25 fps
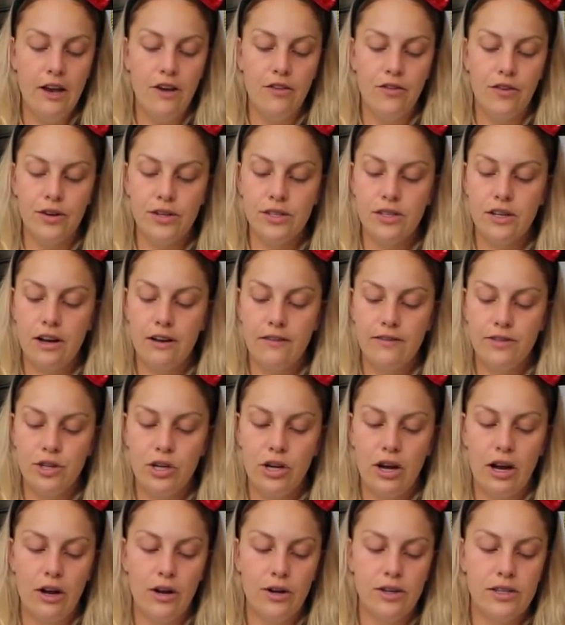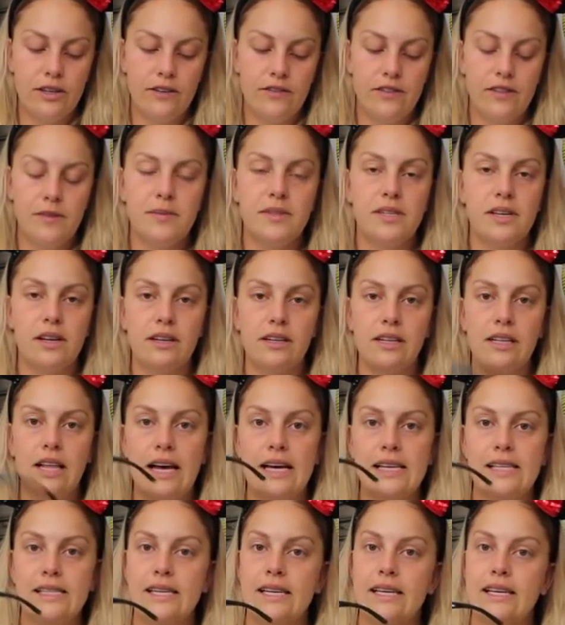First off, she got herself some
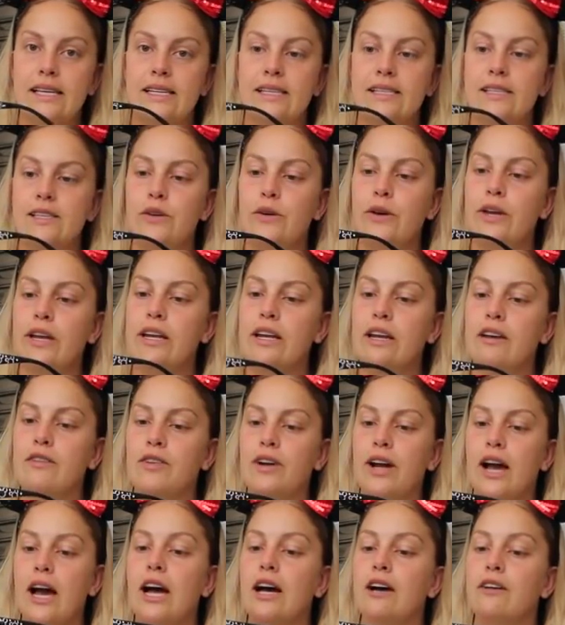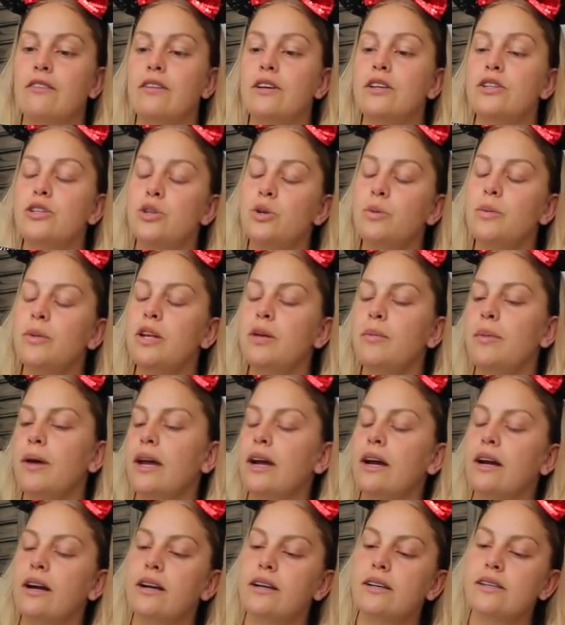sunglasses. You can never have too many
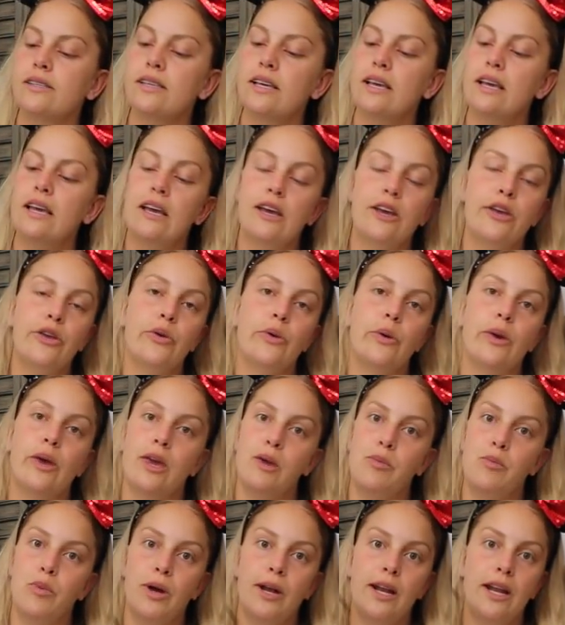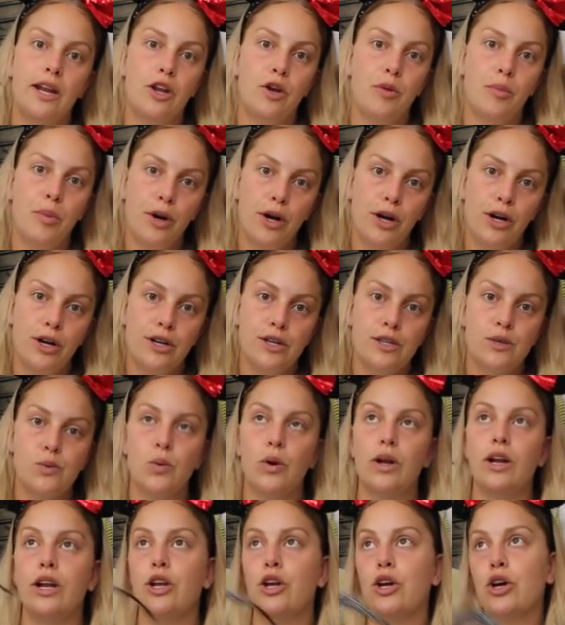pairs. You can keep one in your purse,
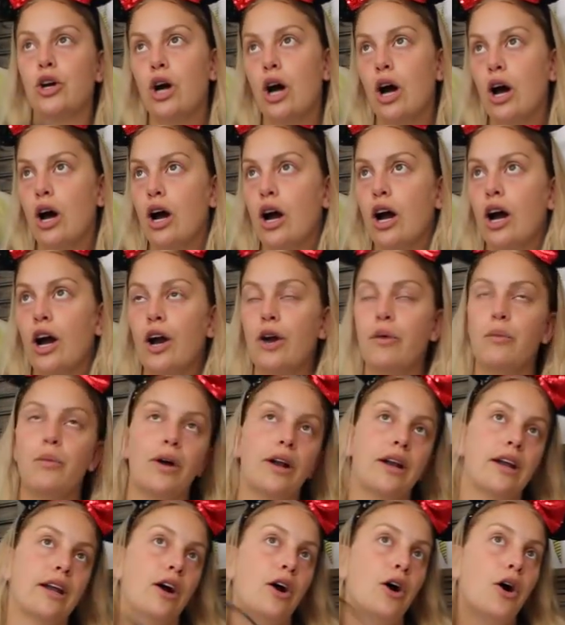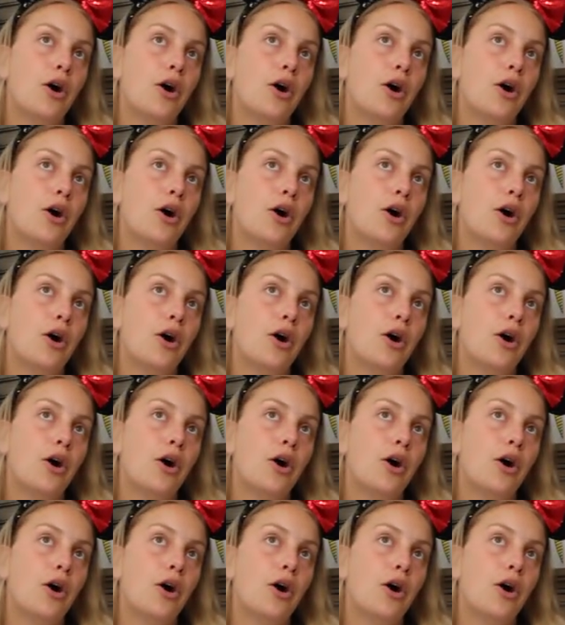one in your car, one at